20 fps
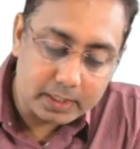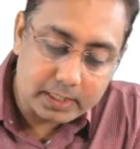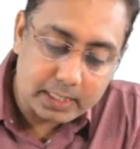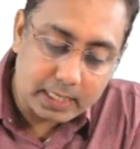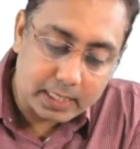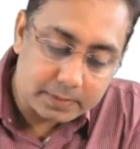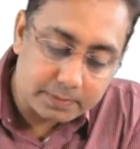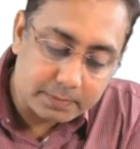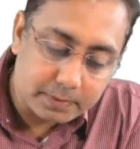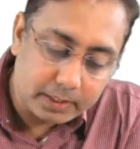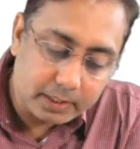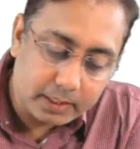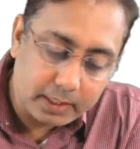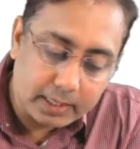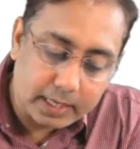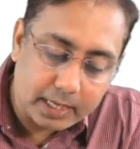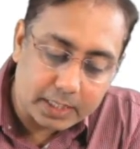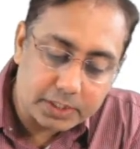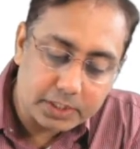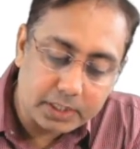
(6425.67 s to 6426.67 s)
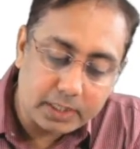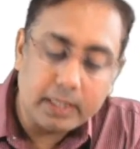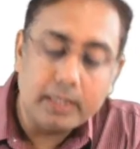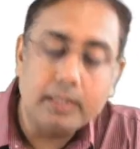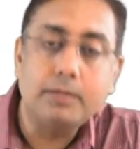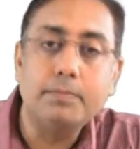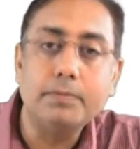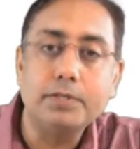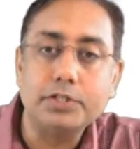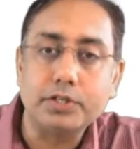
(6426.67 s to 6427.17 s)
this as per the National
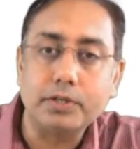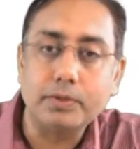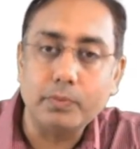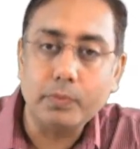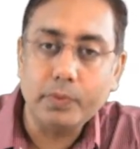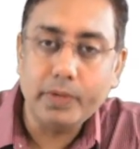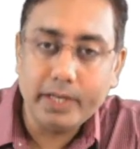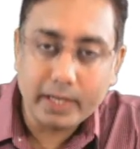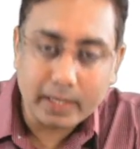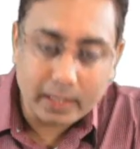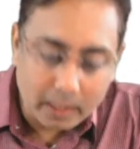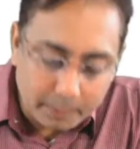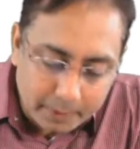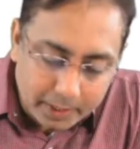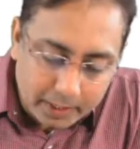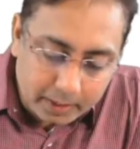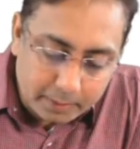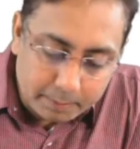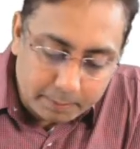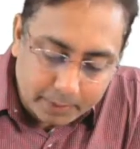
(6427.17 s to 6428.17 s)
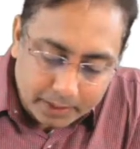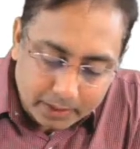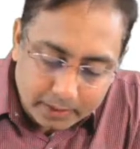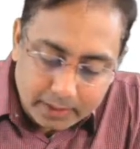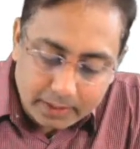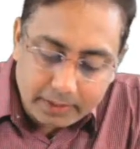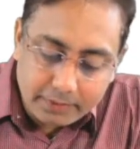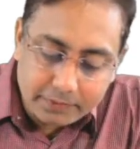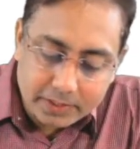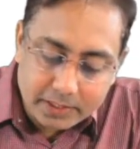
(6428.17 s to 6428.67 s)
Health Mission. We recommend
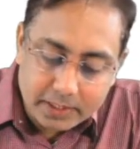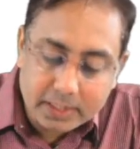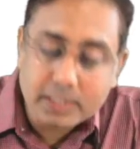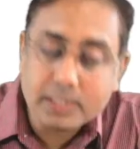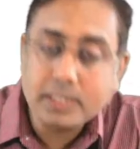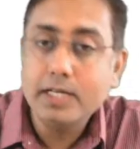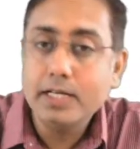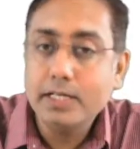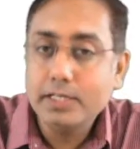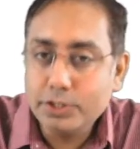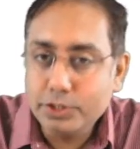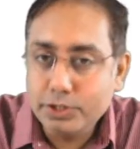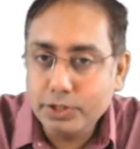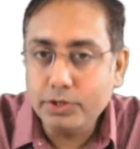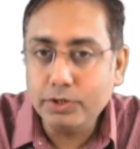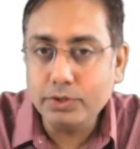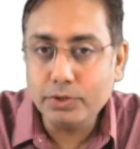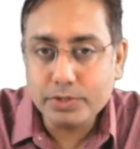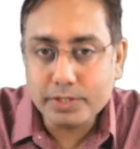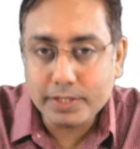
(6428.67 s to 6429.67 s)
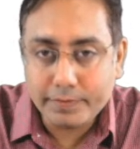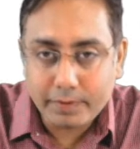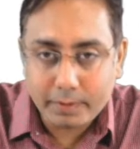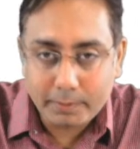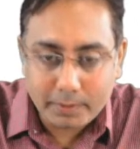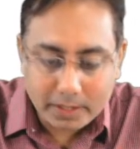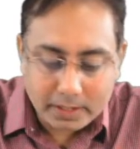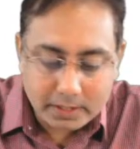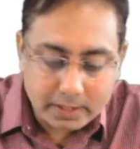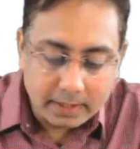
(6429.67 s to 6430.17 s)
monthly visits 0 to
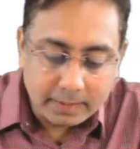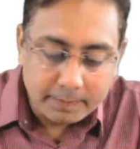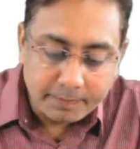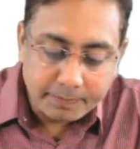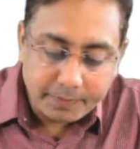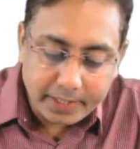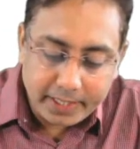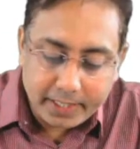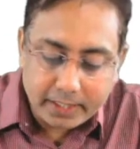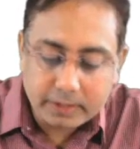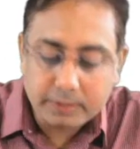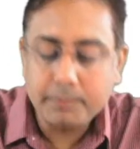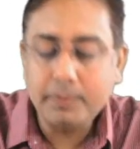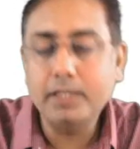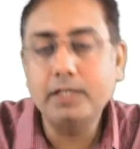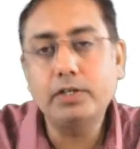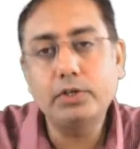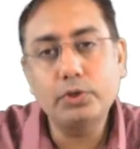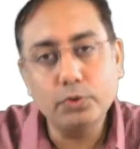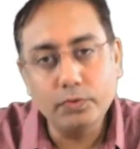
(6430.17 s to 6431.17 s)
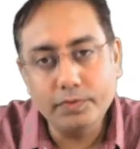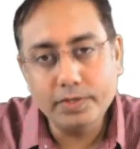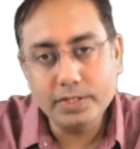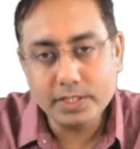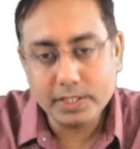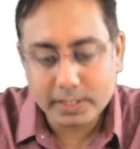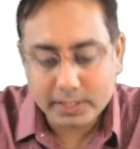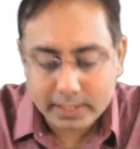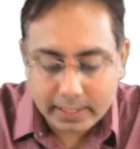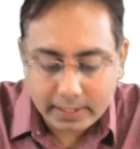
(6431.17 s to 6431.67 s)
7 months, 8th month 2
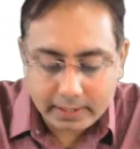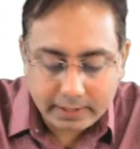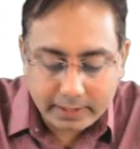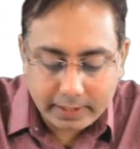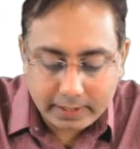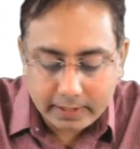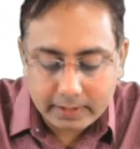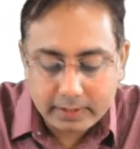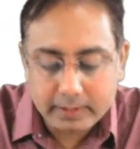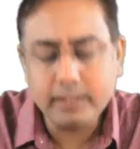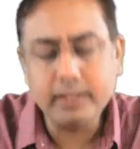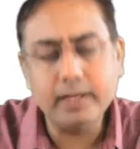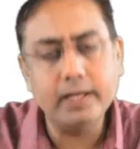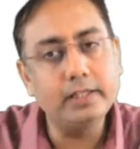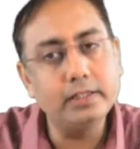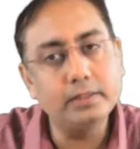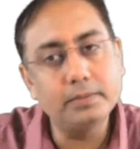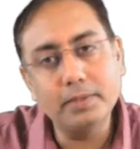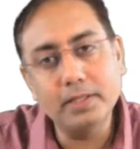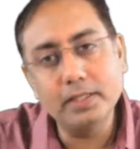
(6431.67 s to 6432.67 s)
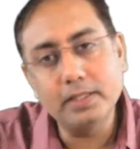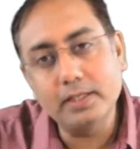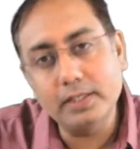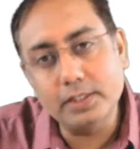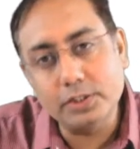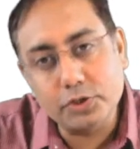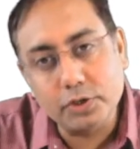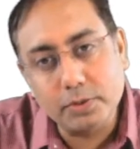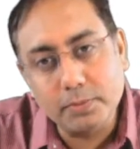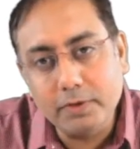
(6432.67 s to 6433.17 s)
visits, and then in the 9th
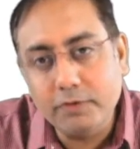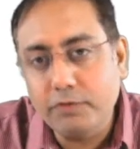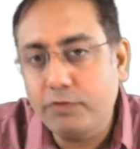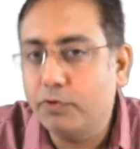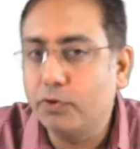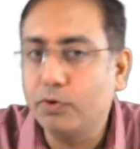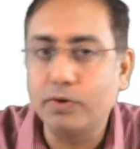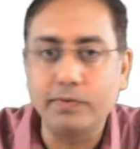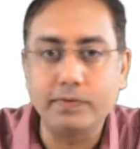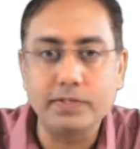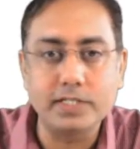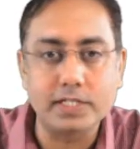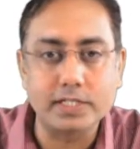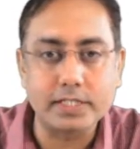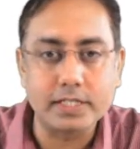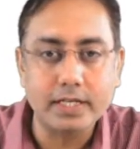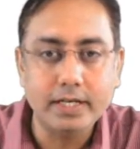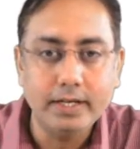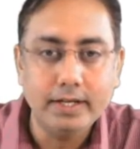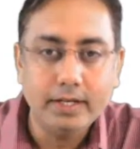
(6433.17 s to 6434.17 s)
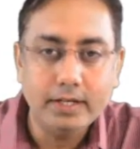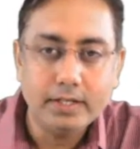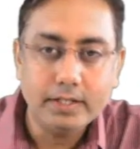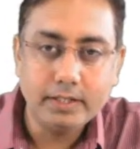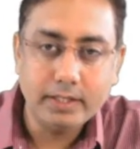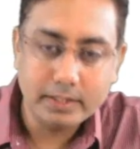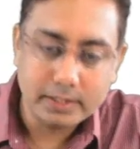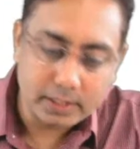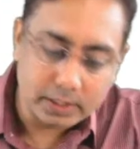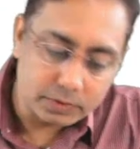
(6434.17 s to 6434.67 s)
month it should be 4 visits.
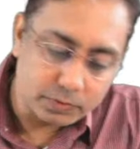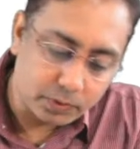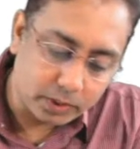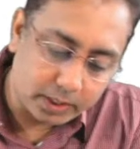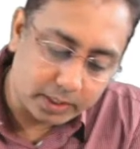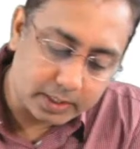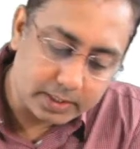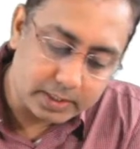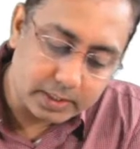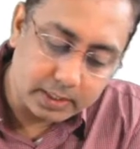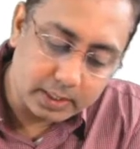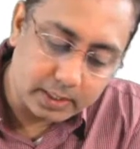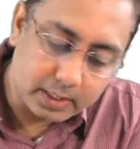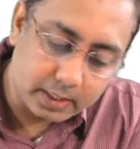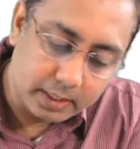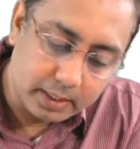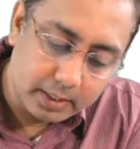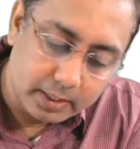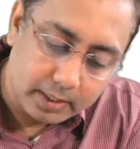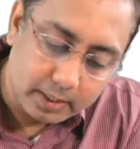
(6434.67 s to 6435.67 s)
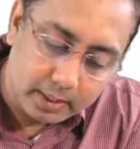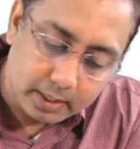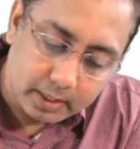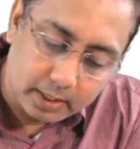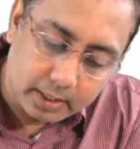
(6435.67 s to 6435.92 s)
This is what is the